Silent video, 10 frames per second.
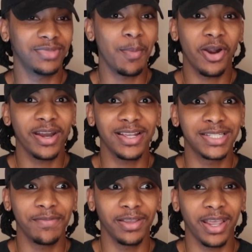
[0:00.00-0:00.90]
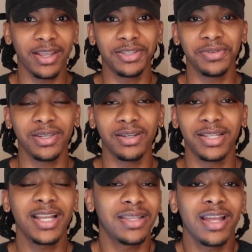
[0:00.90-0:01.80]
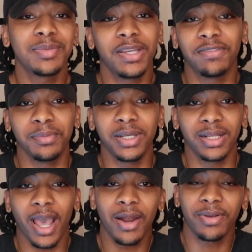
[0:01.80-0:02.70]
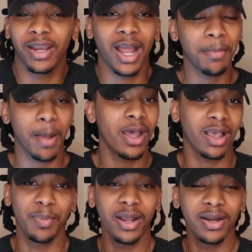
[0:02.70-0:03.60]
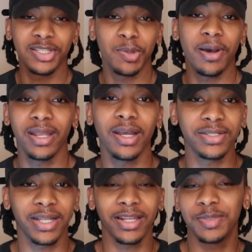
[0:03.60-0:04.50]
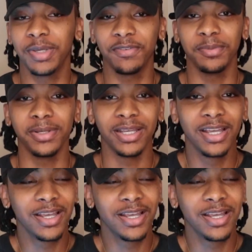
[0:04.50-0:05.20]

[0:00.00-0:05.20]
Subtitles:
I'm already at 7K in 2 years. That's big for me. Like, I don't care. I'm not comparing it to somebody else. Like, that's big for me.